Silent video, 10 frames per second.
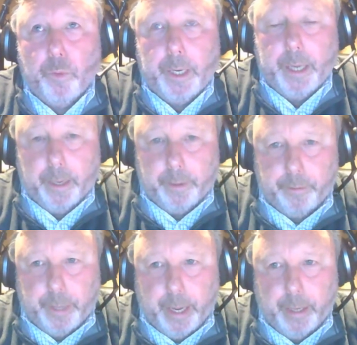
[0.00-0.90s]
really
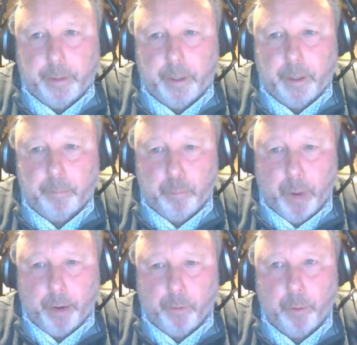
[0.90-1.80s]
understand the
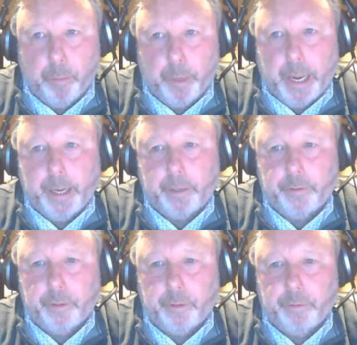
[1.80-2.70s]
micro
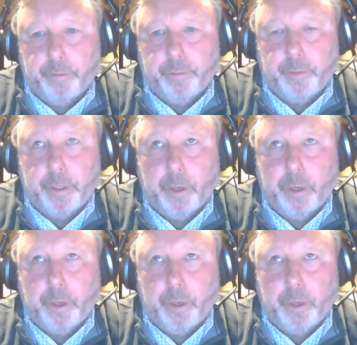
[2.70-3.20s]
mechanics of